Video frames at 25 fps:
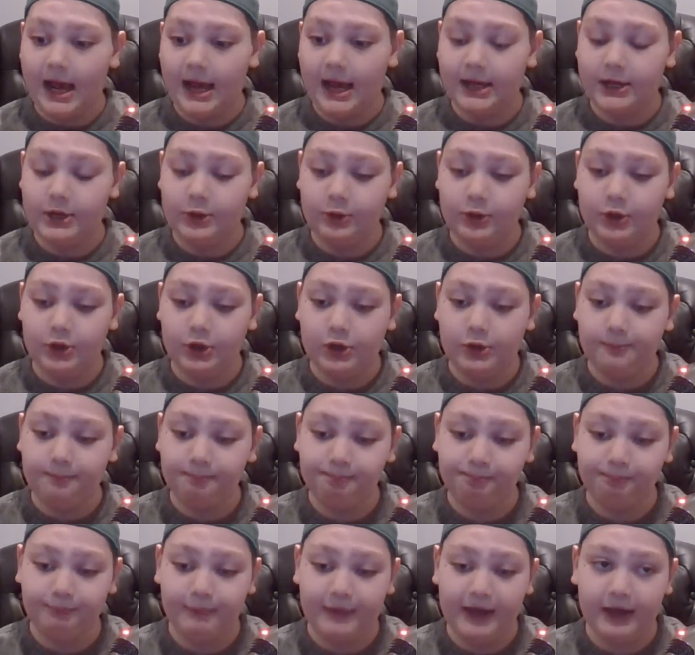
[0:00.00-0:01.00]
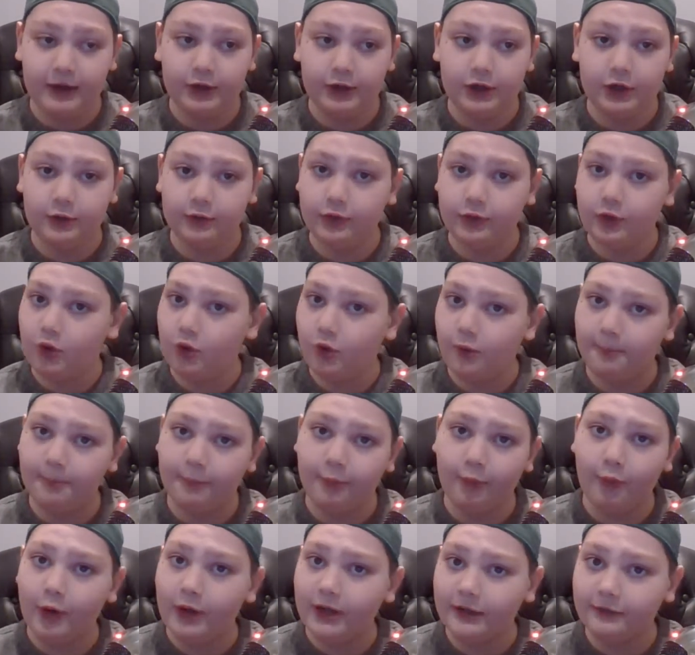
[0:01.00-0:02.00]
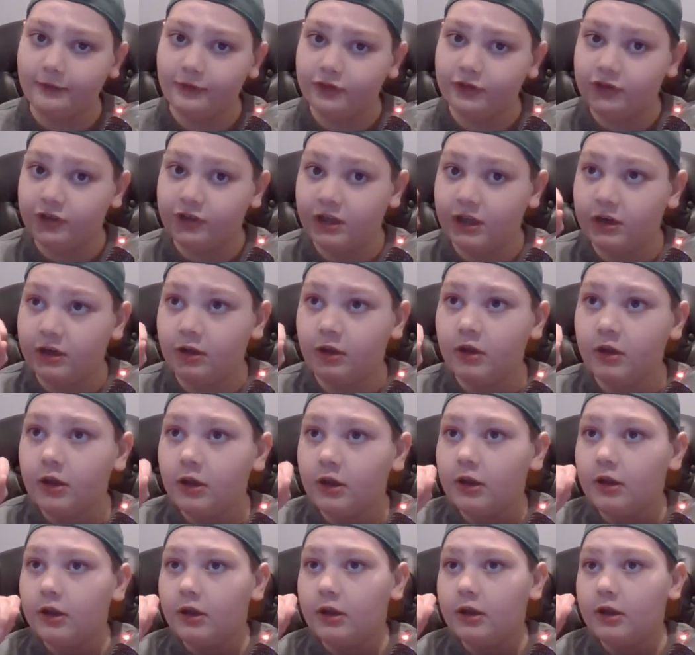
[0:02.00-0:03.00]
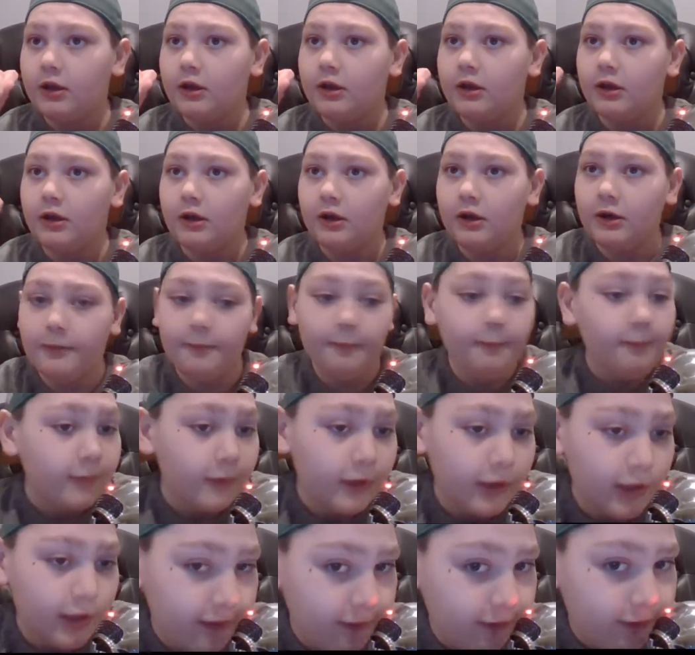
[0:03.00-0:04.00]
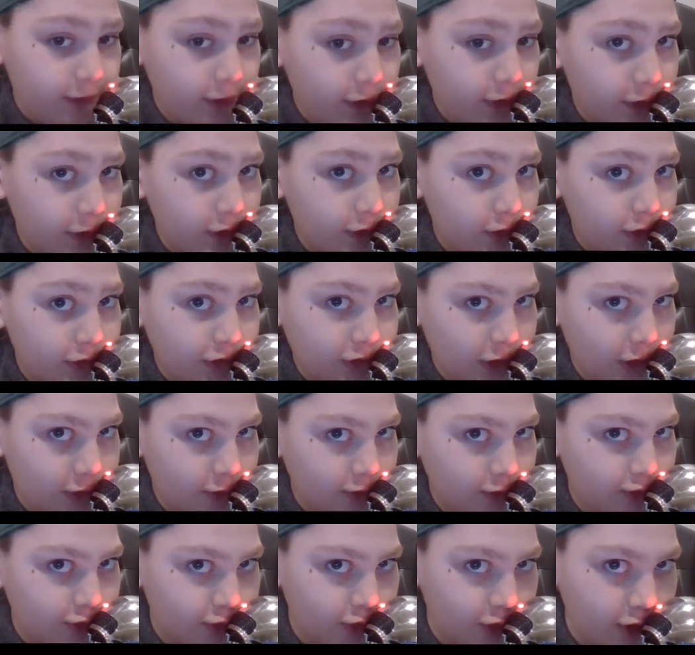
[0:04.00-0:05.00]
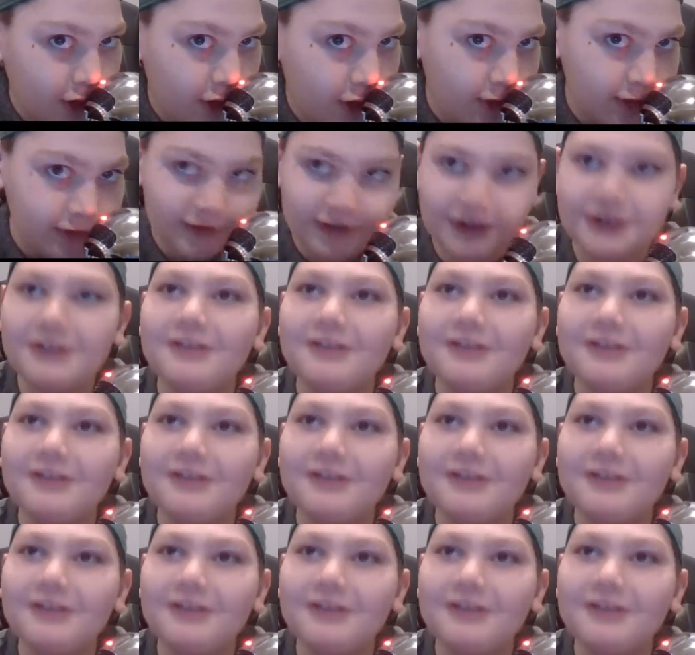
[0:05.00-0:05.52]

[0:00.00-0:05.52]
I don't know. I don't know what the whole point of his channel. Um, I feel like he's on drugs,